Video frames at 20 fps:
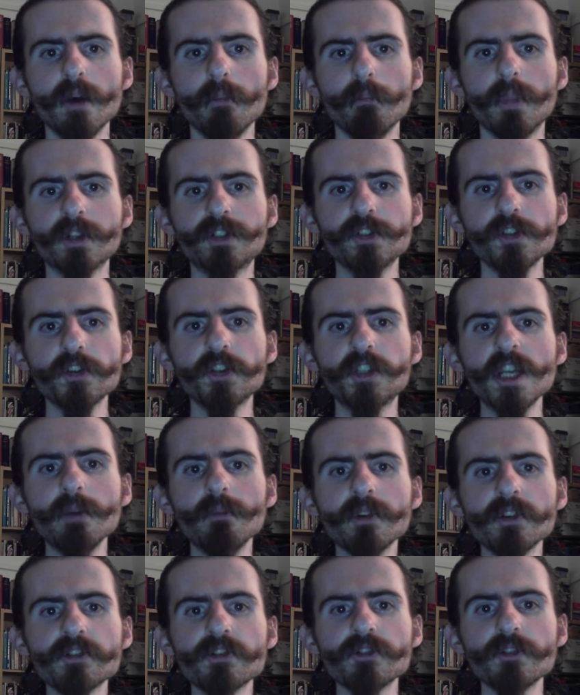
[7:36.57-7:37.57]
but to the
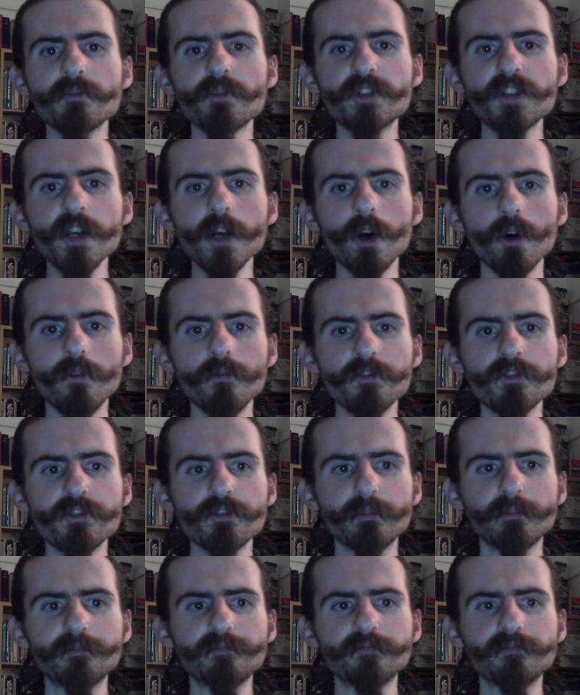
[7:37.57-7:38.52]
demons themselves,